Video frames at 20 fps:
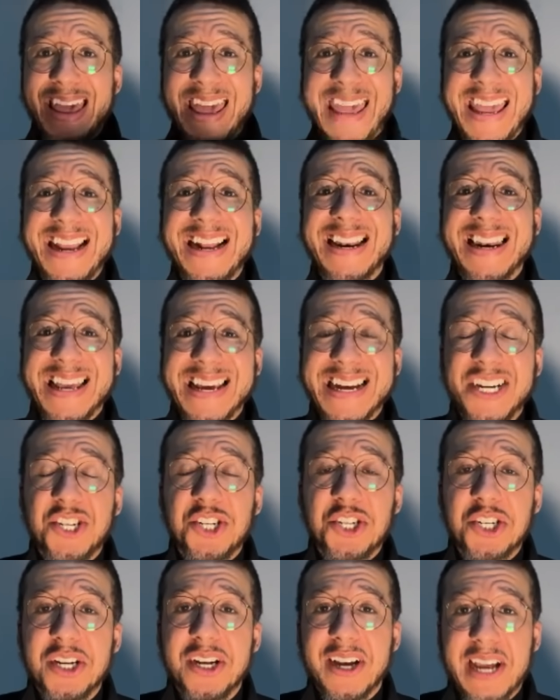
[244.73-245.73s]

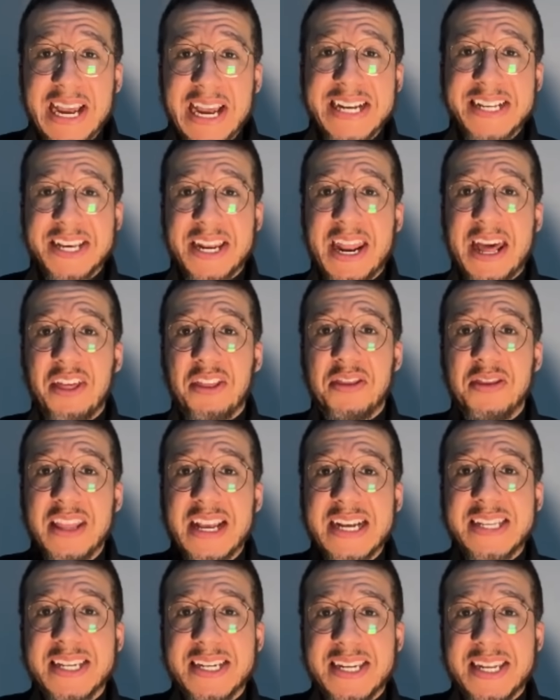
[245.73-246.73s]
English is an
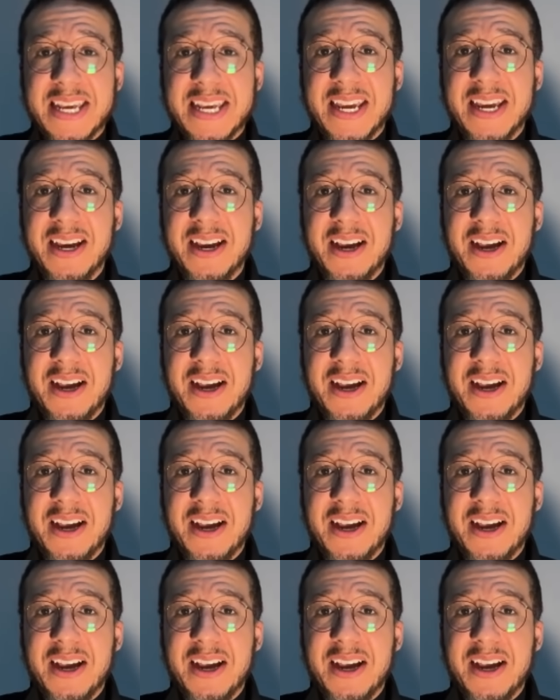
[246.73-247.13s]
ethnicity,